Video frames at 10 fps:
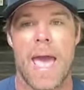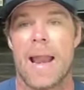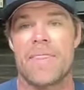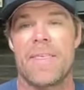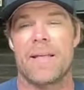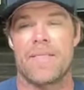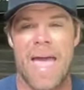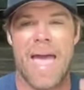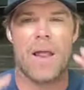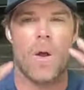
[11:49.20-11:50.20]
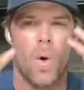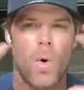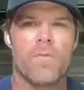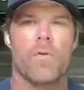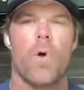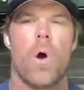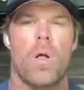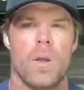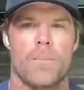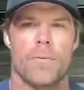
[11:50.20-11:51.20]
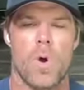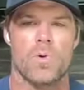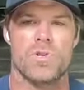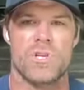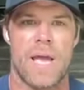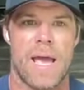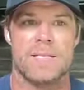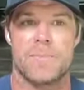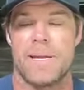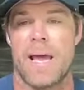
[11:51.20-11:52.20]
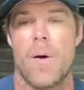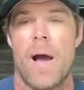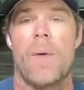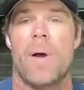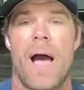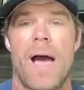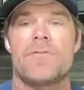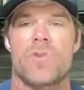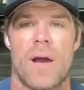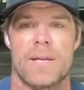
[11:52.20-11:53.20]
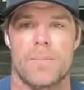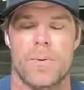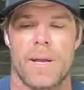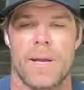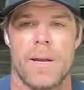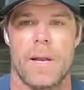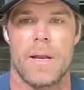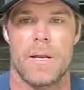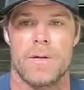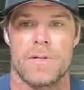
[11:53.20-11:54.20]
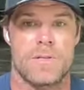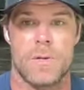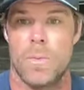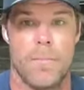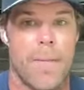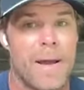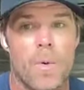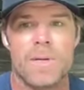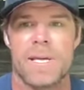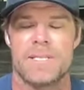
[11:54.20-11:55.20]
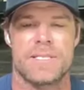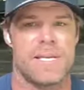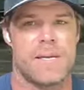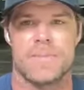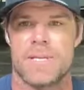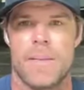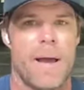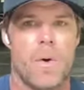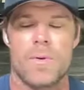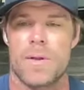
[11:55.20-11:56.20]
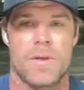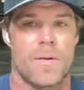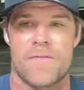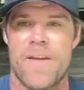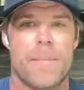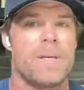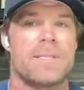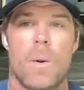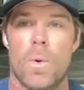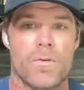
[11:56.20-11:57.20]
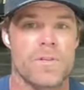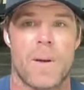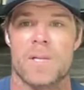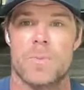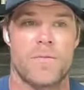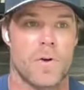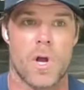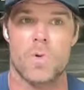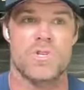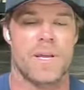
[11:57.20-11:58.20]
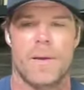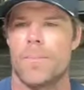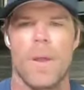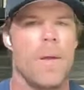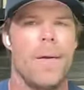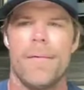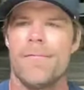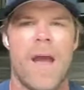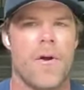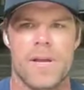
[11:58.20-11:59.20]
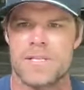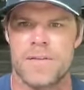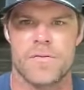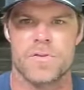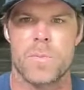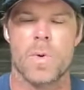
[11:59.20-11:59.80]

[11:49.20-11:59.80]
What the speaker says: And I think that overall approach has been now how I've tried to bring it to my own kids' teams and my own, the families that we're responsible for coaching and various different